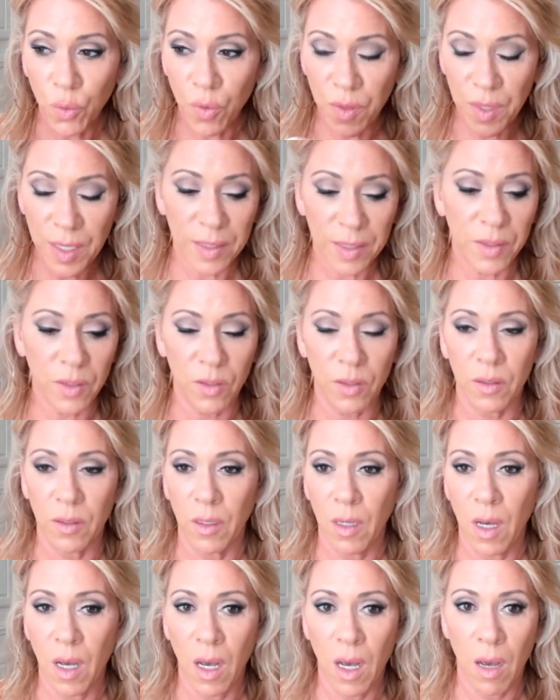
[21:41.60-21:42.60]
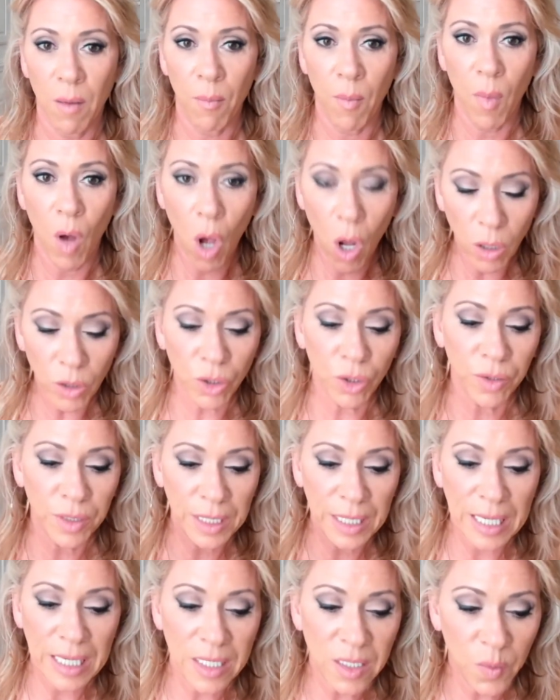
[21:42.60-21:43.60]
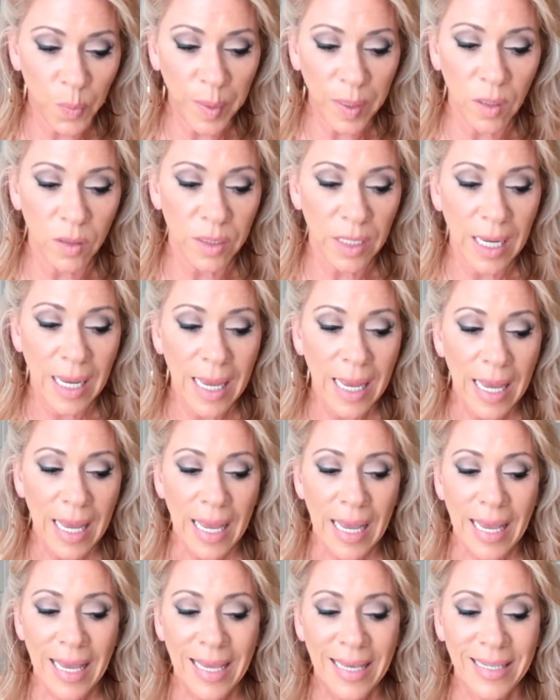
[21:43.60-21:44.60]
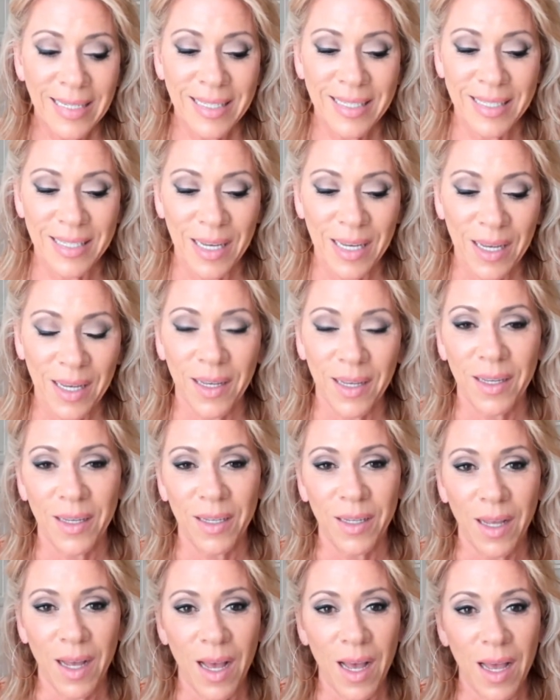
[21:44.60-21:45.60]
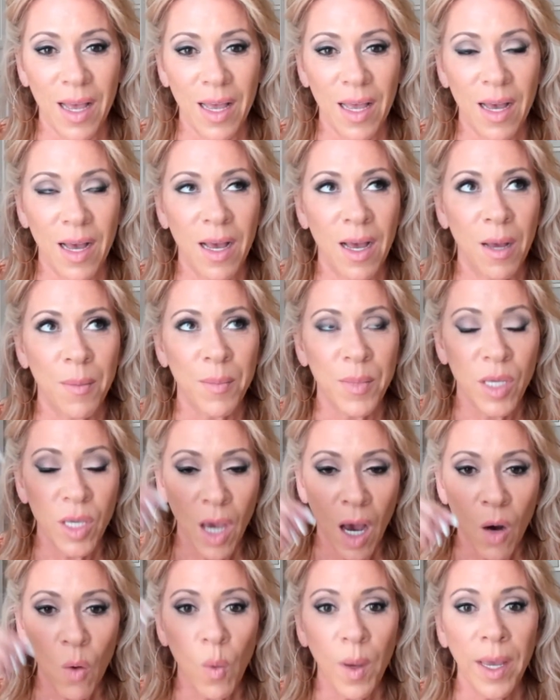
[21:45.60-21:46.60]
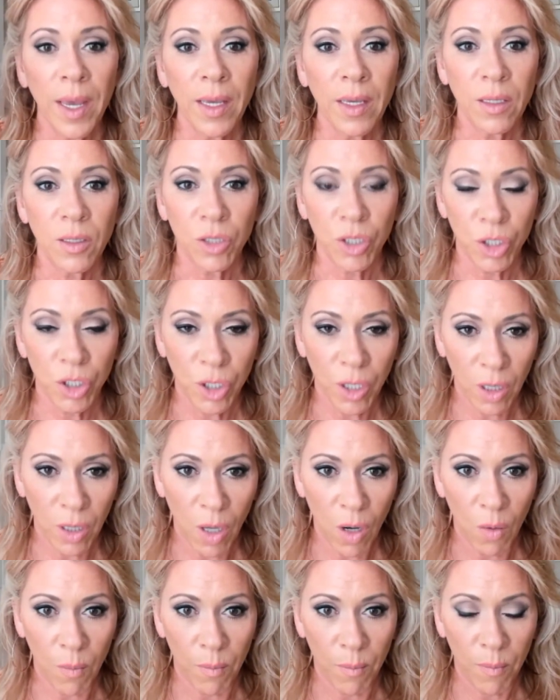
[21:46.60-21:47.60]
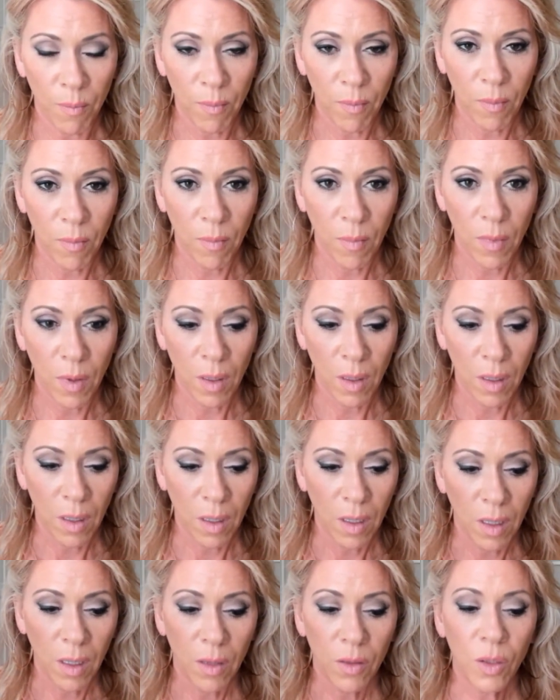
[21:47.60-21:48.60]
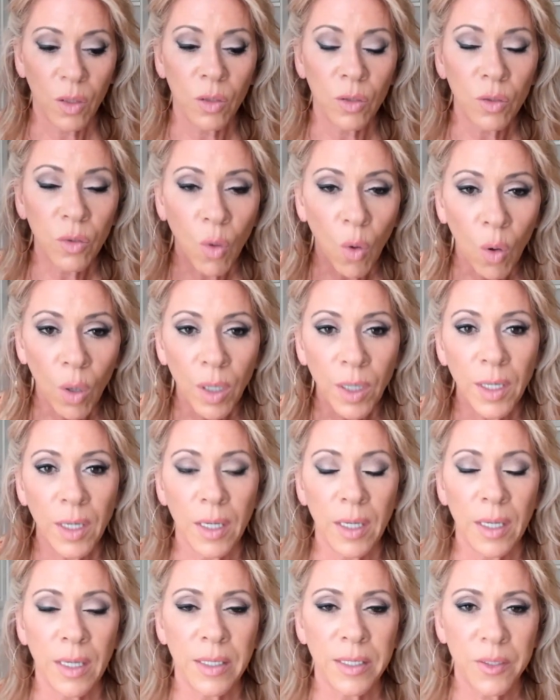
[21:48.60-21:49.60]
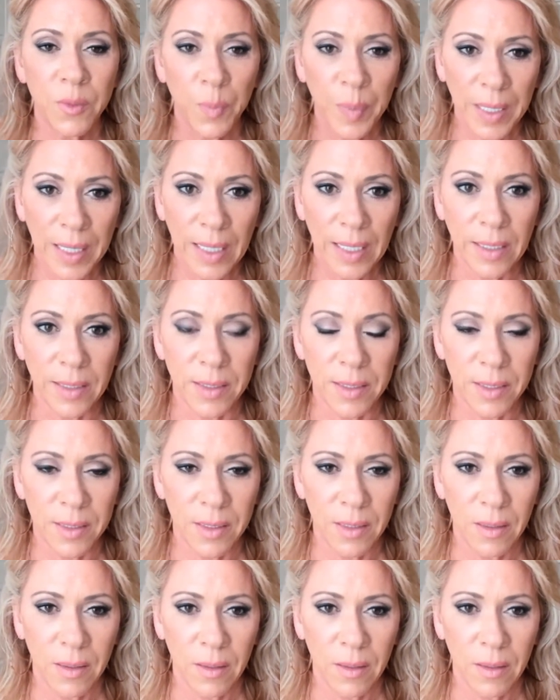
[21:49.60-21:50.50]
this altar that he's built is Yahweh Shalom. The Lord is peace.